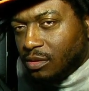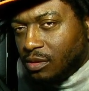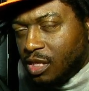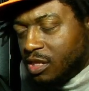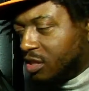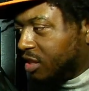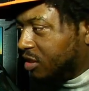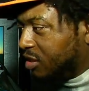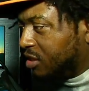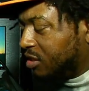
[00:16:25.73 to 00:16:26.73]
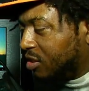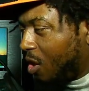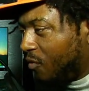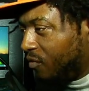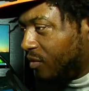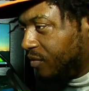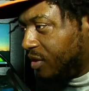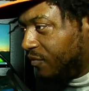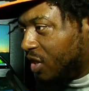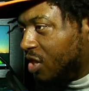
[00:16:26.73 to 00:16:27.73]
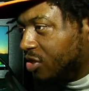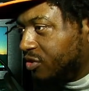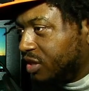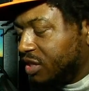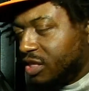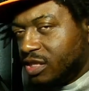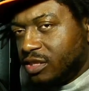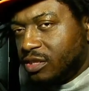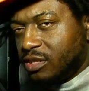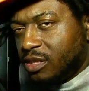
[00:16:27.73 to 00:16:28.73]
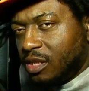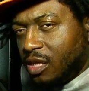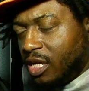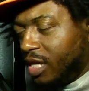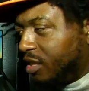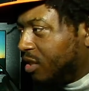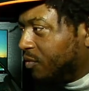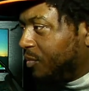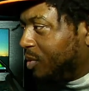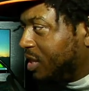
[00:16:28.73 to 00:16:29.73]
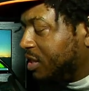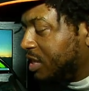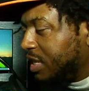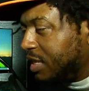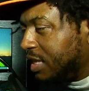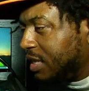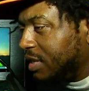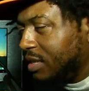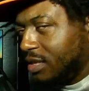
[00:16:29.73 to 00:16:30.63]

and just existed off of it for hundreds of years and didn't replenish anything.